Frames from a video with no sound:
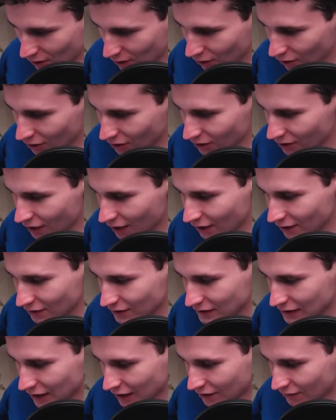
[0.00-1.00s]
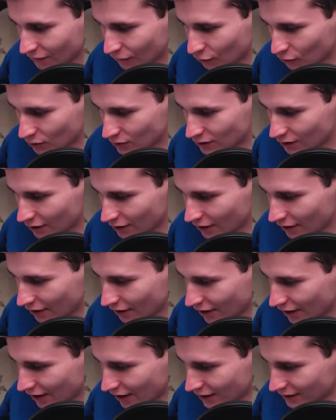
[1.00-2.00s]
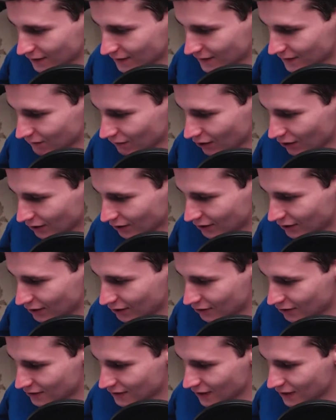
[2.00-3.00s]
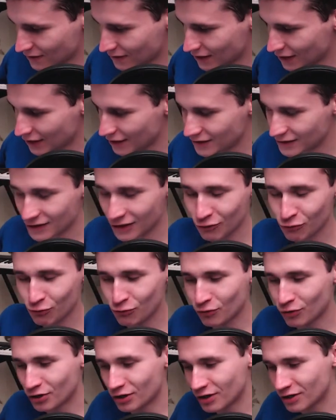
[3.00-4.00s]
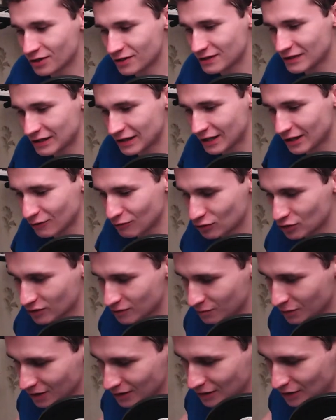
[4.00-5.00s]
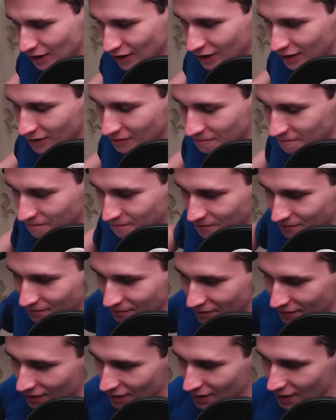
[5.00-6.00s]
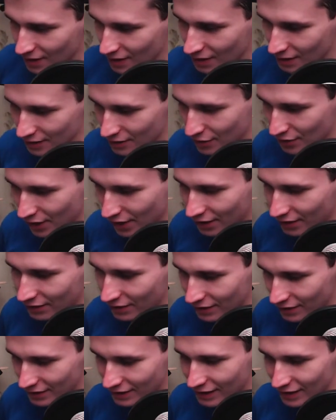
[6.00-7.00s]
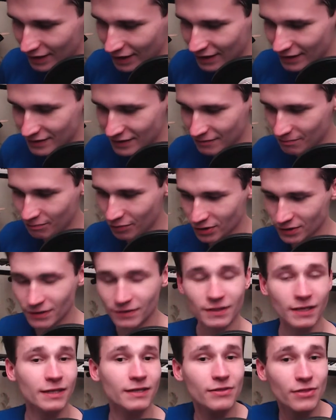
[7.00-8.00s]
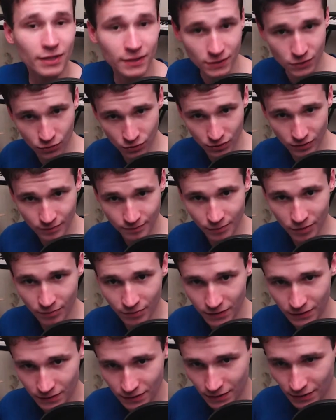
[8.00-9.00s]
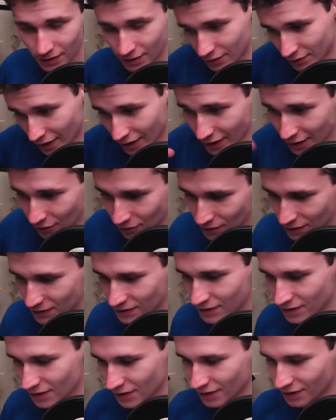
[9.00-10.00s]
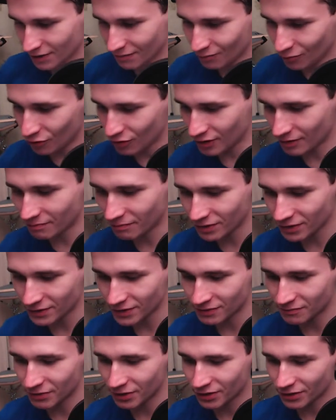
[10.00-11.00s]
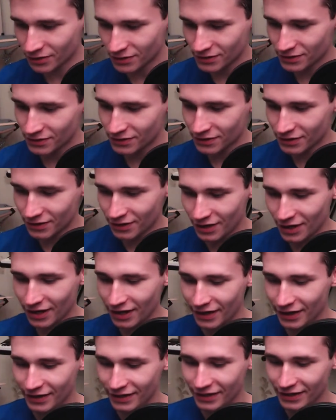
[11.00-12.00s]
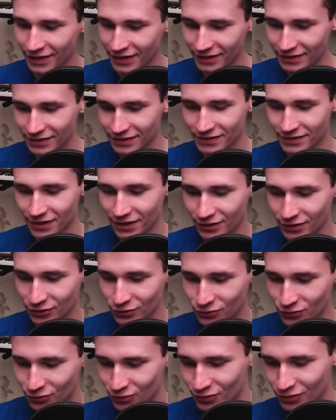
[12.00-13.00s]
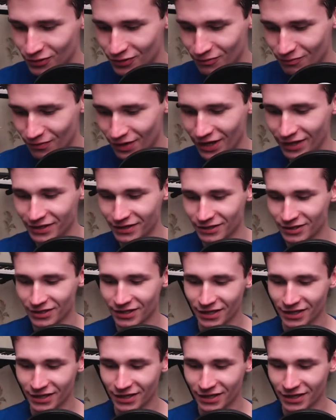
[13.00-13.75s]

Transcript: else like four Gods, Valkyrs and Celestial Warriors languages, but they are they are less important in this current moment. Right now it is uh, more important because uh, I decided to make it